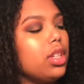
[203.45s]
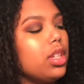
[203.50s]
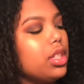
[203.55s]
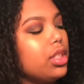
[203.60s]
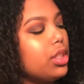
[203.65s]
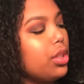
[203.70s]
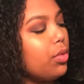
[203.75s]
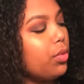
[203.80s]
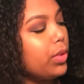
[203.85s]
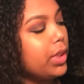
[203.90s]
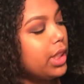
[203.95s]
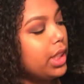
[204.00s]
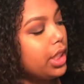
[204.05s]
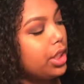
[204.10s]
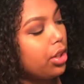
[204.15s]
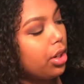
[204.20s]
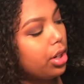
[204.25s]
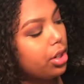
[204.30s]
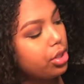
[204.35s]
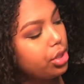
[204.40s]
it's a really
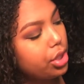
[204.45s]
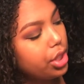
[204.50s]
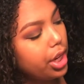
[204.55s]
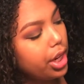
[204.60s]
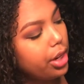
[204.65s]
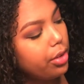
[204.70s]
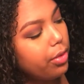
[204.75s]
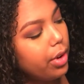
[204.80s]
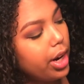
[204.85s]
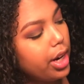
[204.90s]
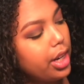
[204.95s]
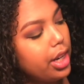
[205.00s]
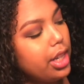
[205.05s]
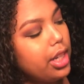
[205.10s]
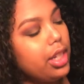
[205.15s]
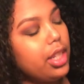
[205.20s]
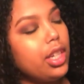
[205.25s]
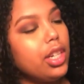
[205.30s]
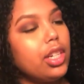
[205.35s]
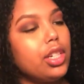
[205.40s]
dark shade right
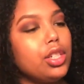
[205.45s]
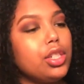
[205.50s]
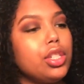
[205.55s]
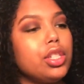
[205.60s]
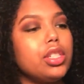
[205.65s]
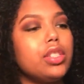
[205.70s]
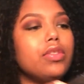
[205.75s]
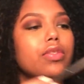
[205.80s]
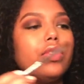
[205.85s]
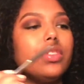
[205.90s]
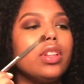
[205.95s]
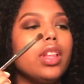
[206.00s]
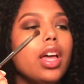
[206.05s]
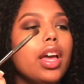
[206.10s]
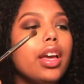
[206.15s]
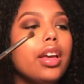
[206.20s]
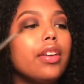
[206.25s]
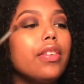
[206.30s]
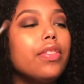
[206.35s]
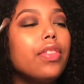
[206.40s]
in here, just for
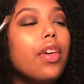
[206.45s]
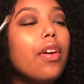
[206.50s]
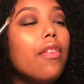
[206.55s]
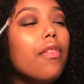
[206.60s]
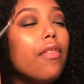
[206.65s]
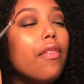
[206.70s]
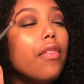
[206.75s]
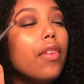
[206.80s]
like the